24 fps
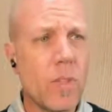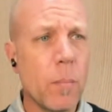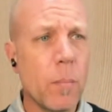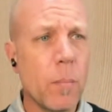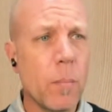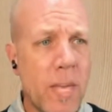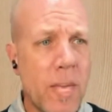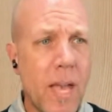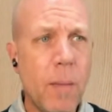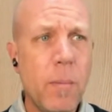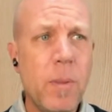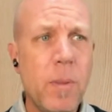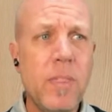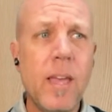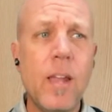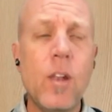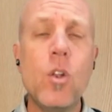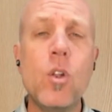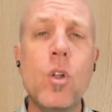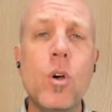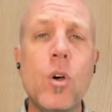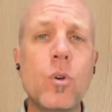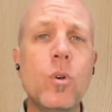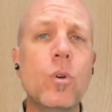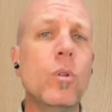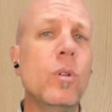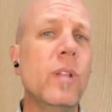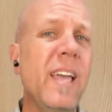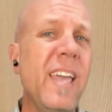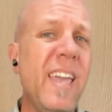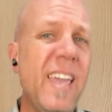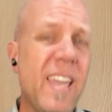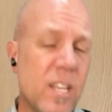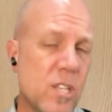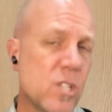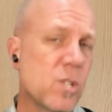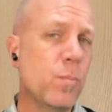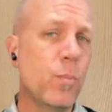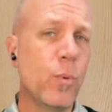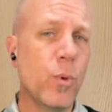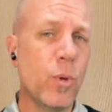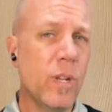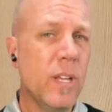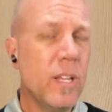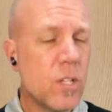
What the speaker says: becoming that local expert.